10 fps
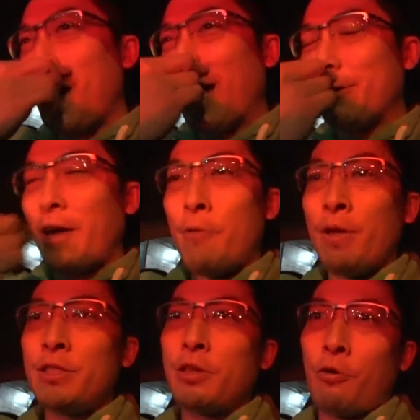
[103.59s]
I
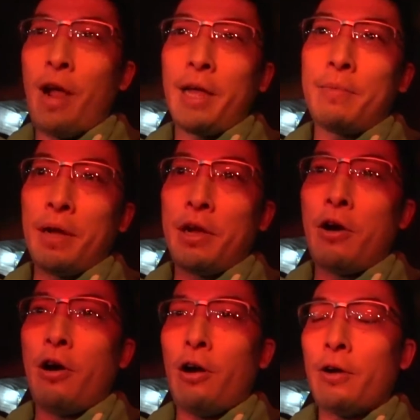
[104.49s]
went to crank my
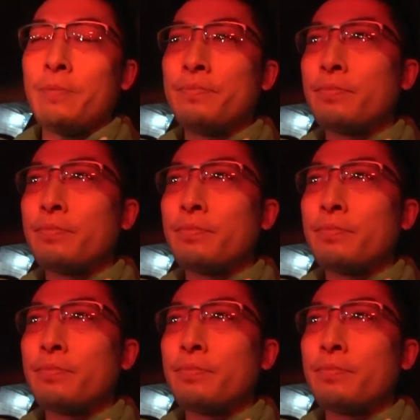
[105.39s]
car,